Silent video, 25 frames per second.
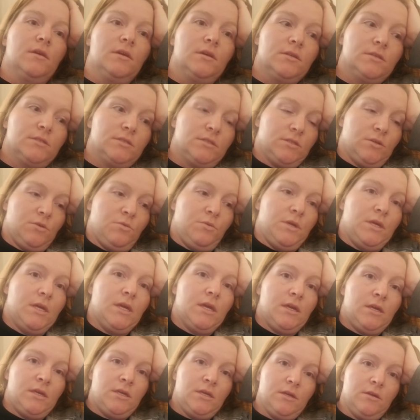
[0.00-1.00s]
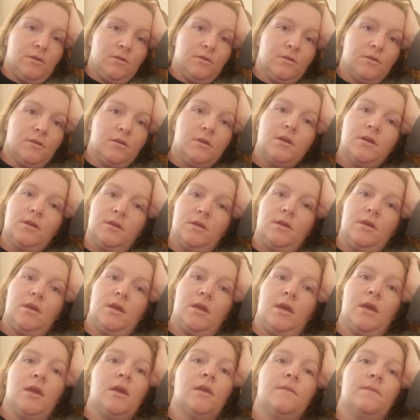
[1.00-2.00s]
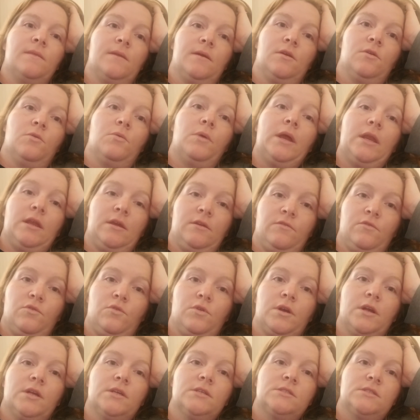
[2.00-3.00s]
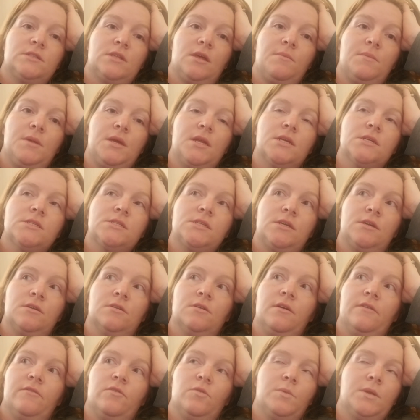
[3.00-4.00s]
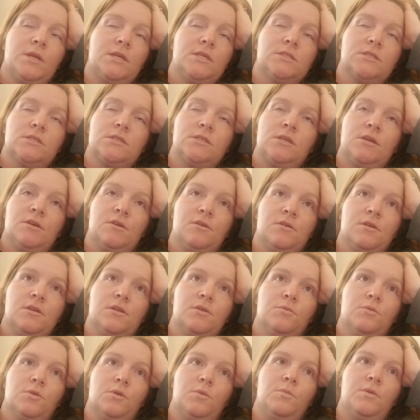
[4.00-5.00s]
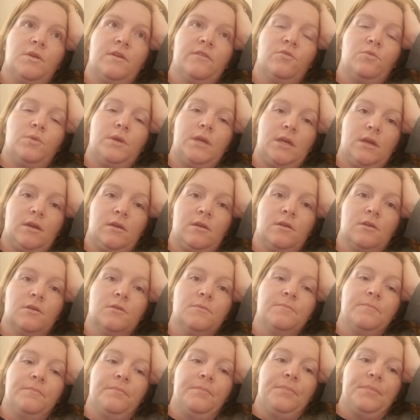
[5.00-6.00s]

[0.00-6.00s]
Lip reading: So we get here and they're waiting for us. They meet us here. Everybody's here in the room whenever we get here.